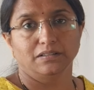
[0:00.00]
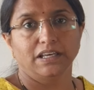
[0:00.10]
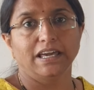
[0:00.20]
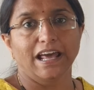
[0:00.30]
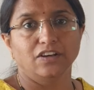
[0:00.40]

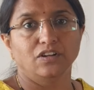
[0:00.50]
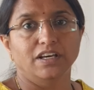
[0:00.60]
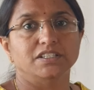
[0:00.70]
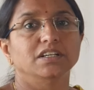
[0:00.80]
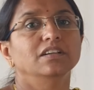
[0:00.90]
the
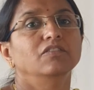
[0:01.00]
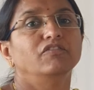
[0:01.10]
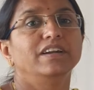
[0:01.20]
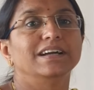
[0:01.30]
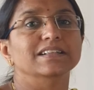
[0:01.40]
calculation,
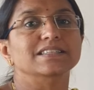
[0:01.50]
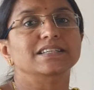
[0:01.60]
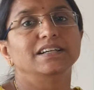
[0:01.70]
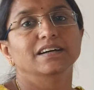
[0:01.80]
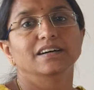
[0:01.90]
we
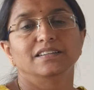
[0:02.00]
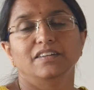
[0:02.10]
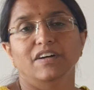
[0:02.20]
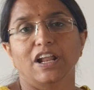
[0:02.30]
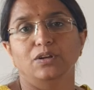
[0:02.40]
consider
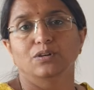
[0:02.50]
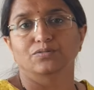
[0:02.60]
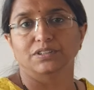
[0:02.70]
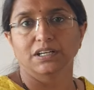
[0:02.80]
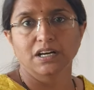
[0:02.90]
the value
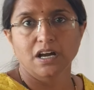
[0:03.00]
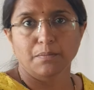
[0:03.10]
of the